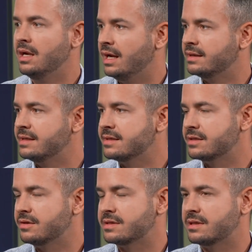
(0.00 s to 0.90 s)
And this is
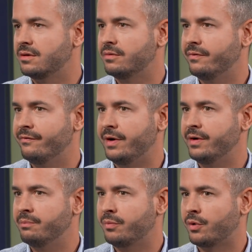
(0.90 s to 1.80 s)
also very
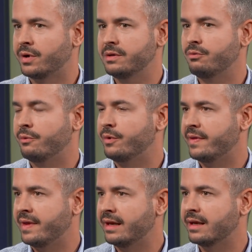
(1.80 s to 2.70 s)
important when we're
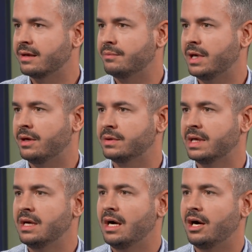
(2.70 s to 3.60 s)
thinking about
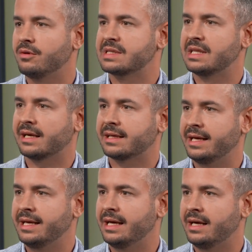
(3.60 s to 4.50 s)
how Slack
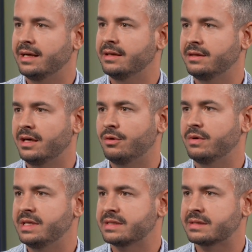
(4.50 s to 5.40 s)
AI now
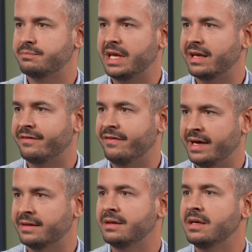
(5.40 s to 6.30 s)
is being
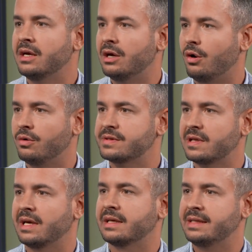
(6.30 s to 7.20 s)
fed.
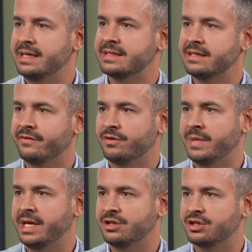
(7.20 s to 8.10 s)
Also, this
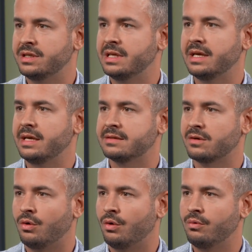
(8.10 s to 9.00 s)
information is
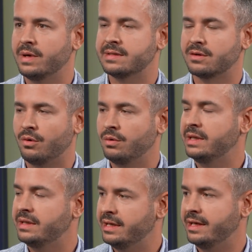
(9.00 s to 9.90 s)
always only
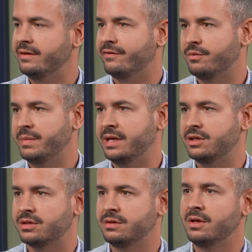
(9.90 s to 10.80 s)
the
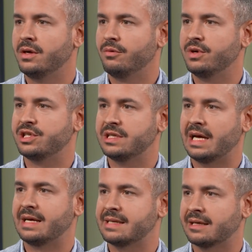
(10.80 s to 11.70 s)
information which
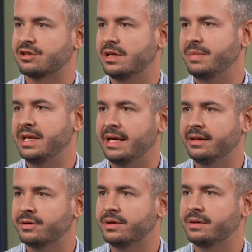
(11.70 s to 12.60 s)
has actually been
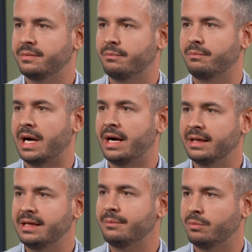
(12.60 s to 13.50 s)
entered by
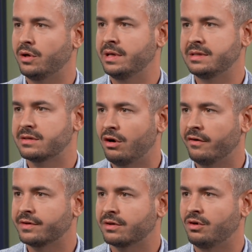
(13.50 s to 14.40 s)
the employees
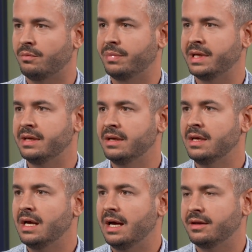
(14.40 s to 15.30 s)
of the company,
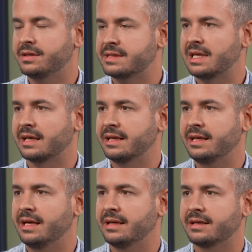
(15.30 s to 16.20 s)
and Slack
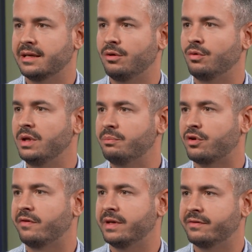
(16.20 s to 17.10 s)
AI can only
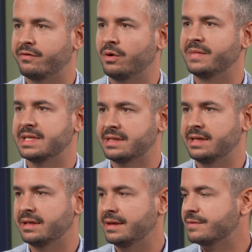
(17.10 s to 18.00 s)
profit from this data.